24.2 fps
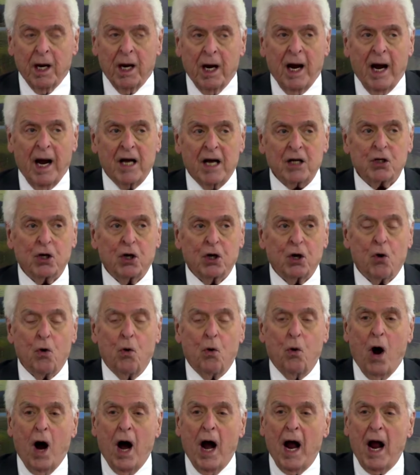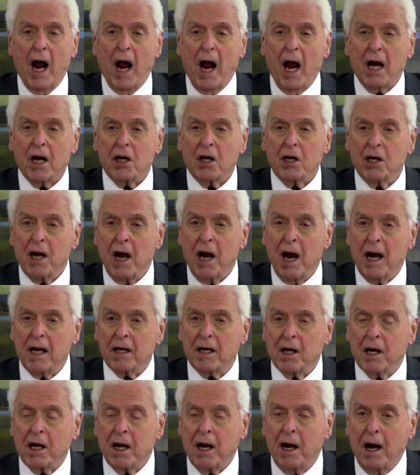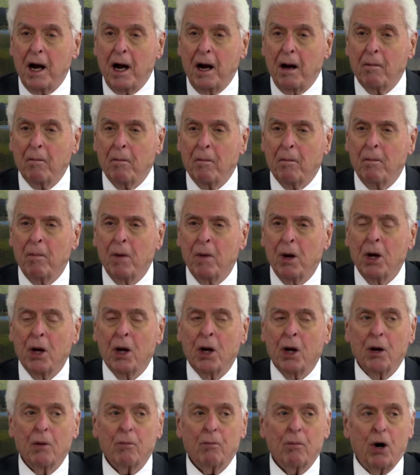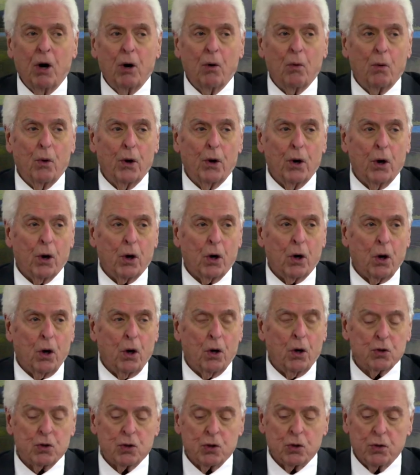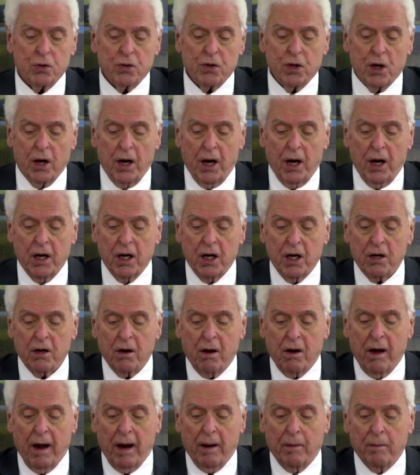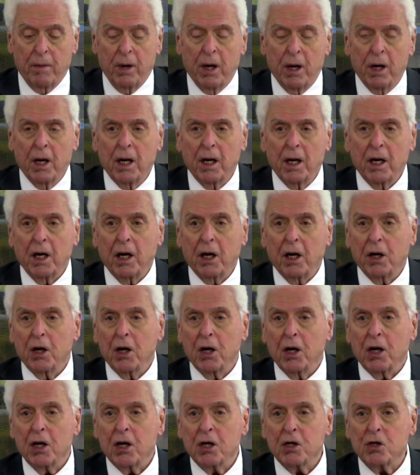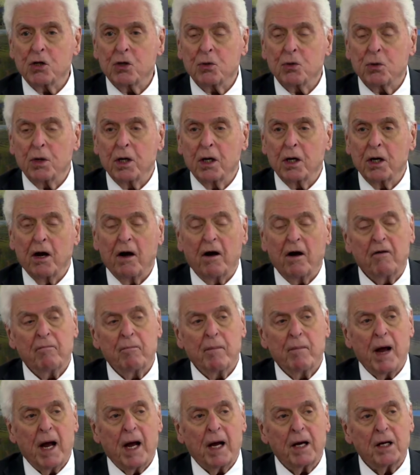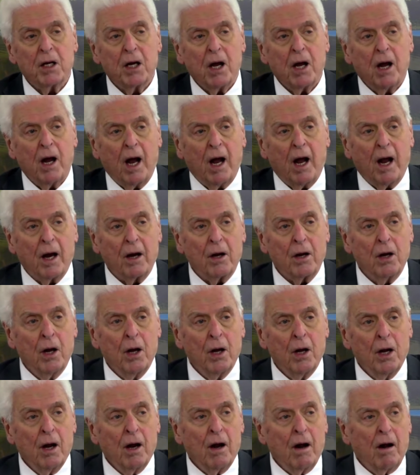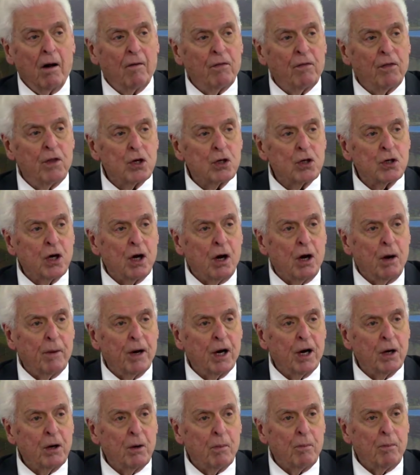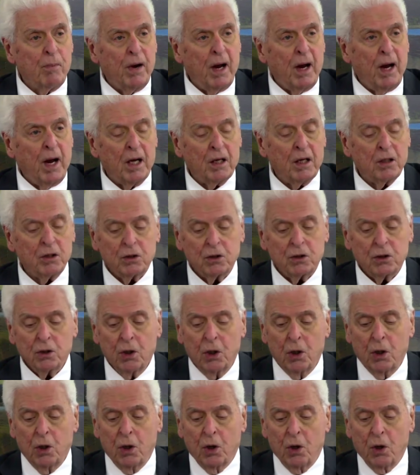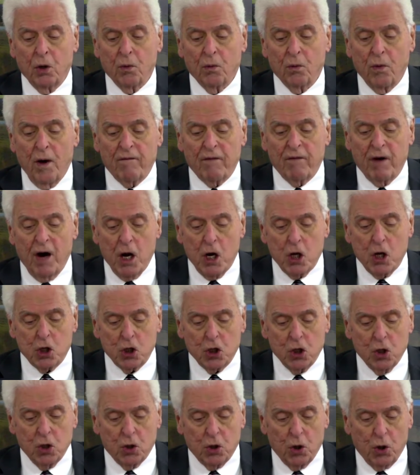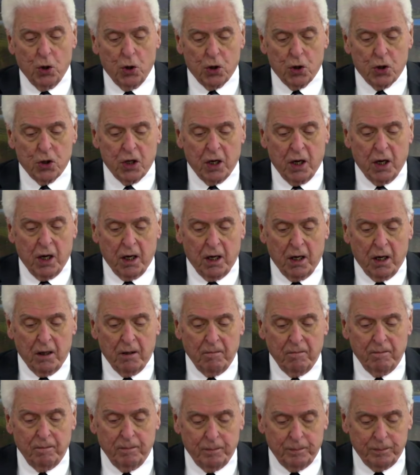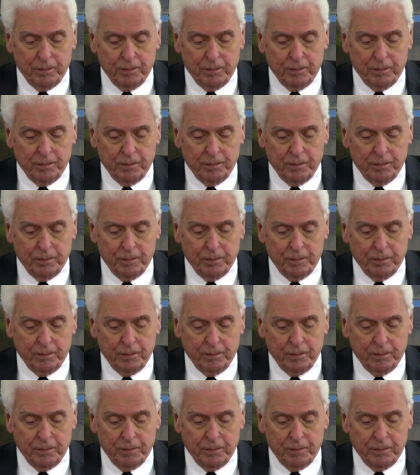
Hasn't quite yet come, but we are closer than any time in the history of mankind of this coming to pass. Revelation thirteen,